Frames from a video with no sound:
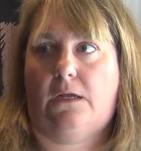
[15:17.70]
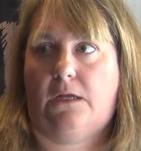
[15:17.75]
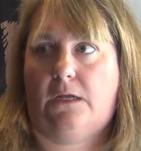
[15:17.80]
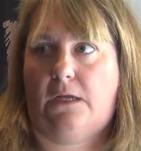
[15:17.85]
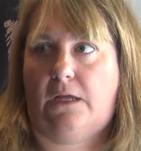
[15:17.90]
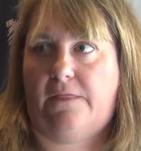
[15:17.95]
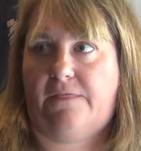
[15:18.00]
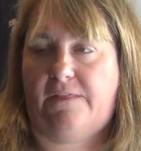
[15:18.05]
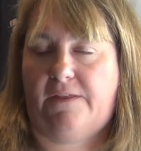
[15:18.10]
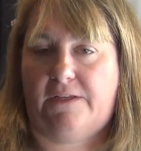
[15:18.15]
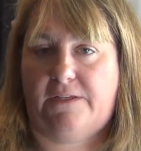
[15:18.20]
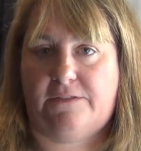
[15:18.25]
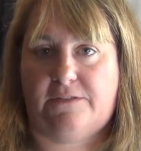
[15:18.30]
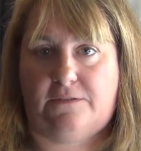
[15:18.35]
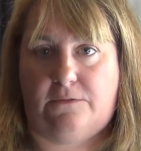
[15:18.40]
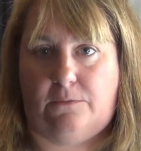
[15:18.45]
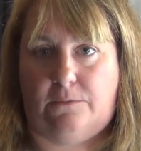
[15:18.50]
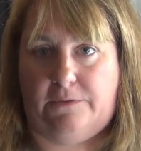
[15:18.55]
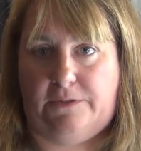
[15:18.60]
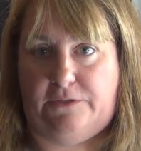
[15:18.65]
I think
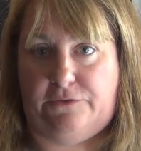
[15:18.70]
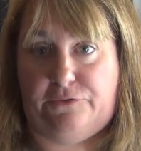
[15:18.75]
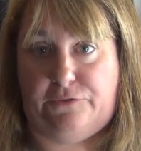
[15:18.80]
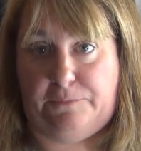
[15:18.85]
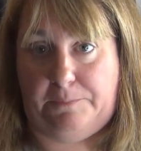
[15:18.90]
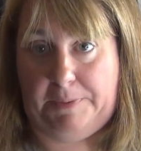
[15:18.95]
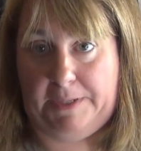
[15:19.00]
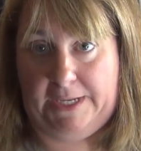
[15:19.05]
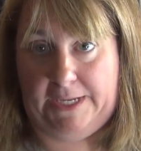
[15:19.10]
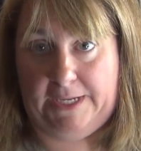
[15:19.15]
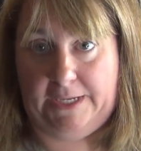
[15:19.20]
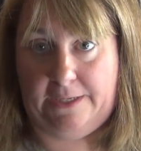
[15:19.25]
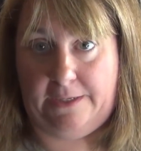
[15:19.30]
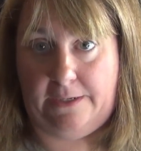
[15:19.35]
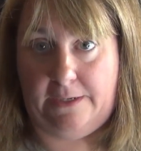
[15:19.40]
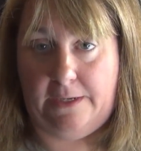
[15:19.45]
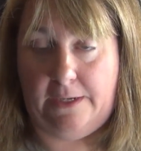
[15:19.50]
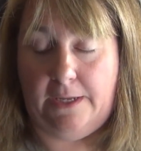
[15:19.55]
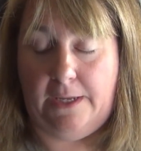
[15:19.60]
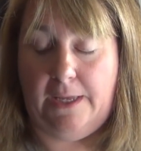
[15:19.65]
sold in
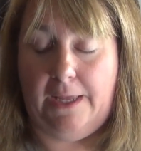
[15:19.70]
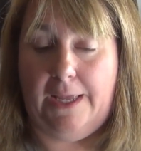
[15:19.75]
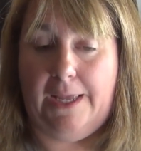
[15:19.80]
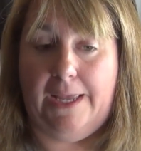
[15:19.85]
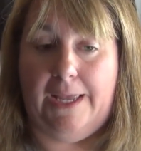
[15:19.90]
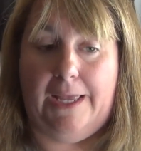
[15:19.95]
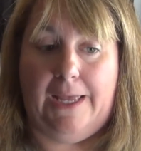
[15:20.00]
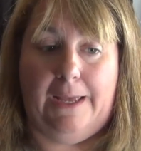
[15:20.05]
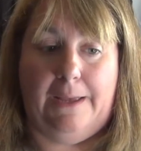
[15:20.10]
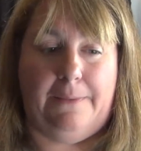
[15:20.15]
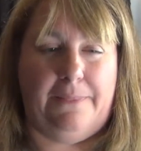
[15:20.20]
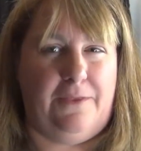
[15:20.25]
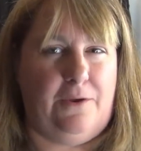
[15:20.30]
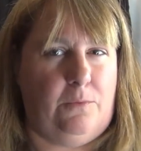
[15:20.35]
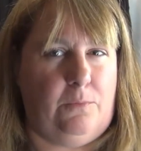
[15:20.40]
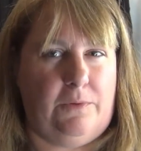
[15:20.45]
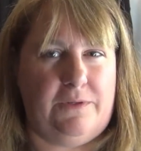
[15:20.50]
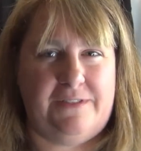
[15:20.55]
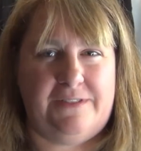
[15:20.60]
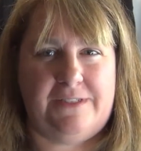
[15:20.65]
Japan. There
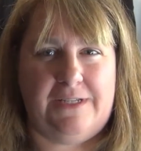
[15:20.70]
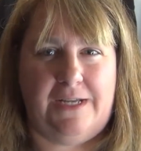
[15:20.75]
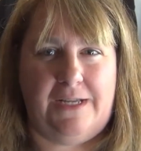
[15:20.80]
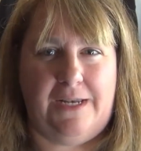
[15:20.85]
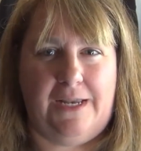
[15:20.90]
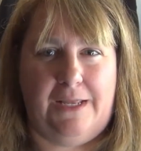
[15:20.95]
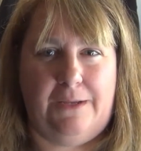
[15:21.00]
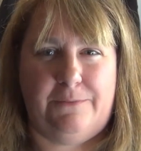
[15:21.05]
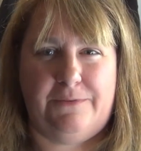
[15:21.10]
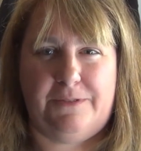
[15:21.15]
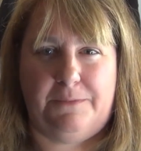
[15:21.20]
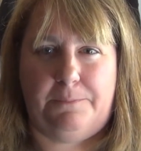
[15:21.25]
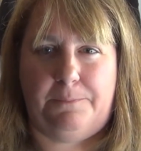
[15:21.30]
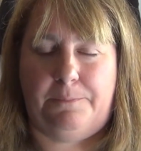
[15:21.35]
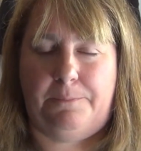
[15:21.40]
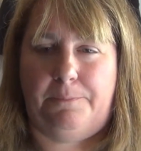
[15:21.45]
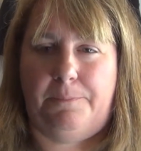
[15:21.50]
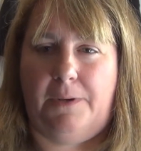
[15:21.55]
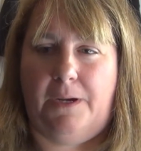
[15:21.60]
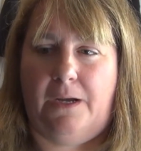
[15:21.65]
was not, it was a
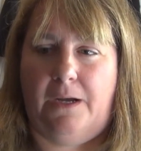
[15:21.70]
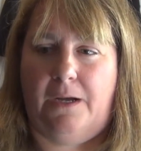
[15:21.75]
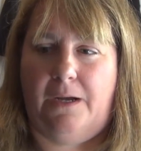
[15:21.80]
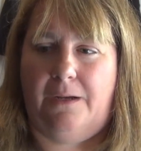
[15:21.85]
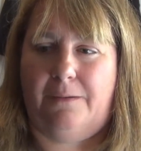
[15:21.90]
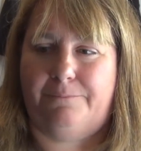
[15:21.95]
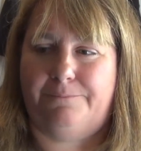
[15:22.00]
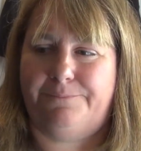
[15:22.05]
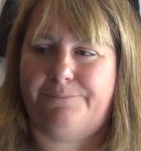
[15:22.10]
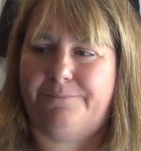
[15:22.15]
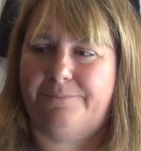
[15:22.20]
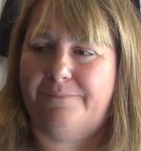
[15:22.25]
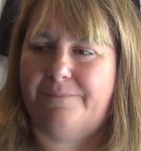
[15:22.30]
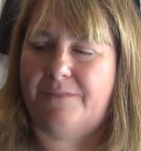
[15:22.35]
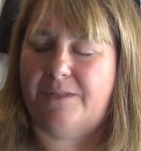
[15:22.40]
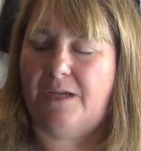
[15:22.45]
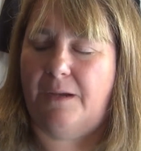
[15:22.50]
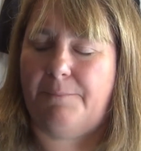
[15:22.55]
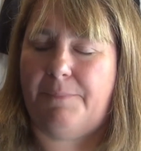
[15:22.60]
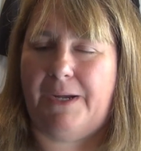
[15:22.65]

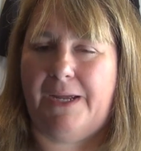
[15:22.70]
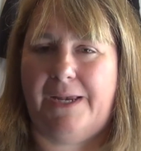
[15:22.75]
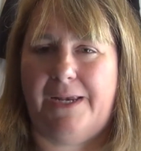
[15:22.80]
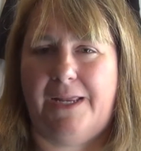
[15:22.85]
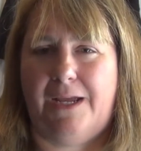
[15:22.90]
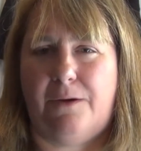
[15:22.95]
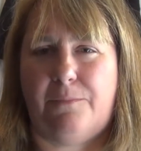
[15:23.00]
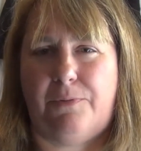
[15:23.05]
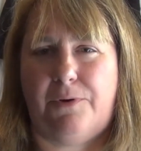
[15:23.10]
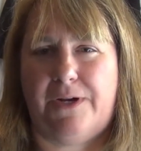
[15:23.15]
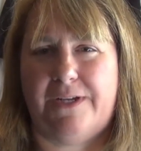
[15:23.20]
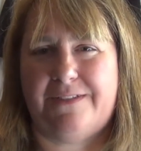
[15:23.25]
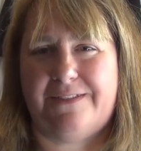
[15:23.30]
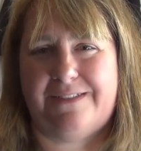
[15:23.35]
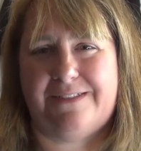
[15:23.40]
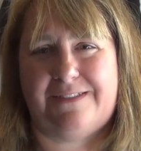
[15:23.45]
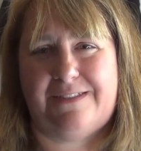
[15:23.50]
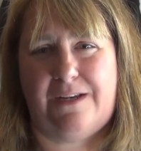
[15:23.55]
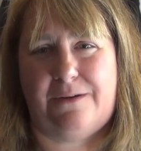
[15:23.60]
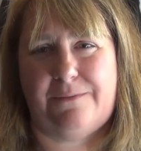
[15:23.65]
buy it now price.
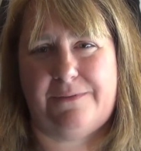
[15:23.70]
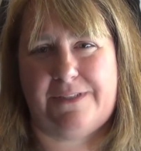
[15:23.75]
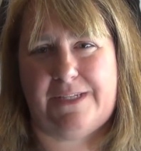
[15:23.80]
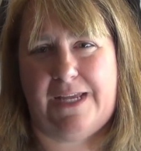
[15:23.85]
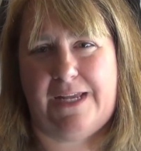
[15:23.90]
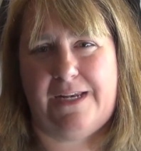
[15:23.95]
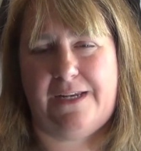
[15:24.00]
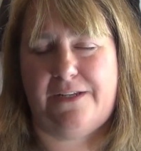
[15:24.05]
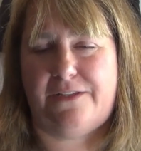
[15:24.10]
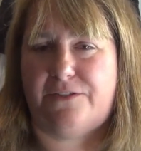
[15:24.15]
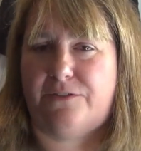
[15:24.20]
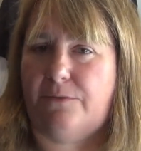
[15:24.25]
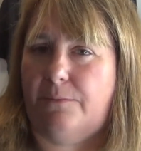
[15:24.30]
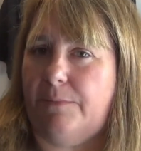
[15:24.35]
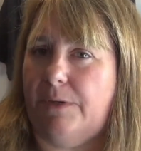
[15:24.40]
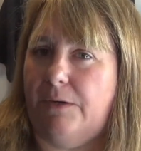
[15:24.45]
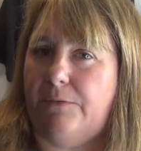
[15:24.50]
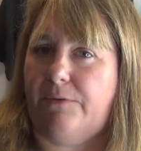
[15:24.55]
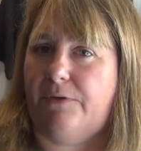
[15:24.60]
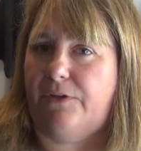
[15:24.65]
It said it was ended, so I'm
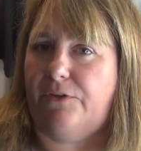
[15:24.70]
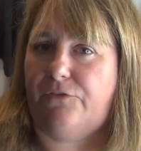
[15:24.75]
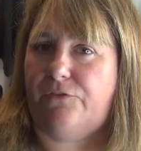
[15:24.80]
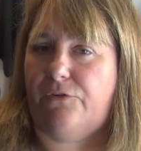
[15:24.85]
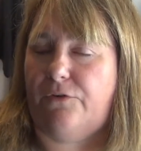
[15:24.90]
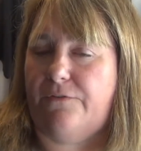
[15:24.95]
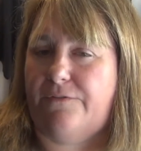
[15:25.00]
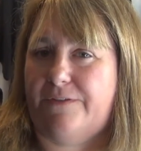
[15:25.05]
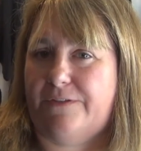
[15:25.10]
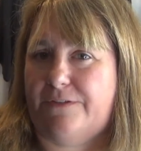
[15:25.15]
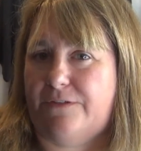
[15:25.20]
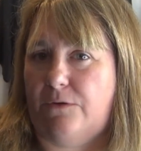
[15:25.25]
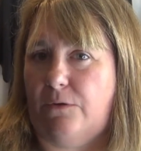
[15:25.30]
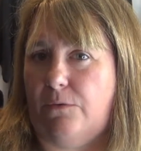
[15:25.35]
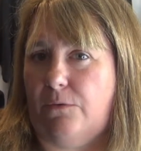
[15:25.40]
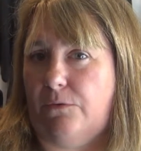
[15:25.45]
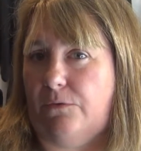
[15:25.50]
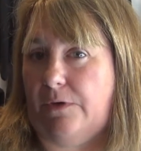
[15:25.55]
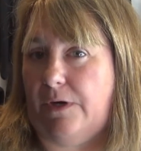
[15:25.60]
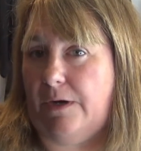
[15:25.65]
not really sure if it
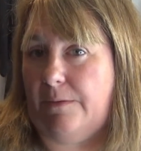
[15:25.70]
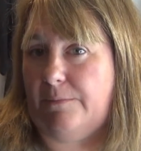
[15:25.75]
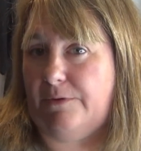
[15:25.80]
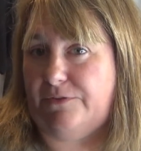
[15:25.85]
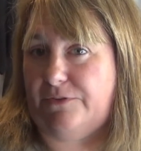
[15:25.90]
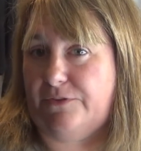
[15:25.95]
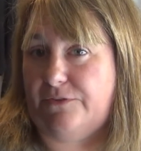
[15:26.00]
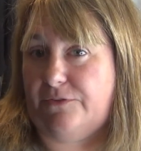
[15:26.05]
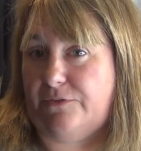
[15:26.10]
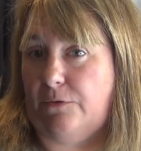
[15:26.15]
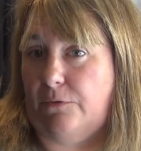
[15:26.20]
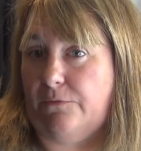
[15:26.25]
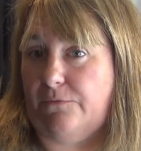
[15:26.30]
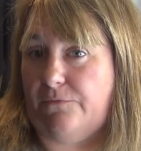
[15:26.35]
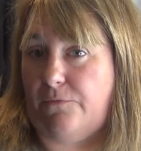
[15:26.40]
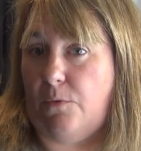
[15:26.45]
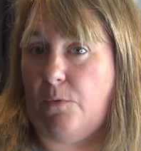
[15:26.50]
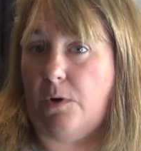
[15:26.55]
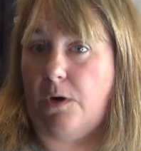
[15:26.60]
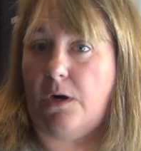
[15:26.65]
sold or how much it sold
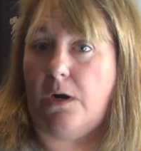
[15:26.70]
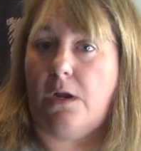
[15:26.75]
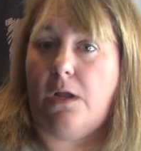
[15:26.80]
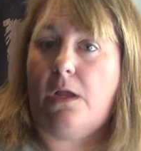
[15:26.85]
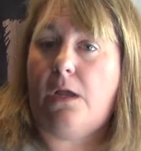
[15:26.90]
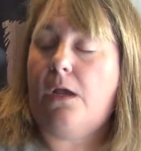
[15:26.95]
for.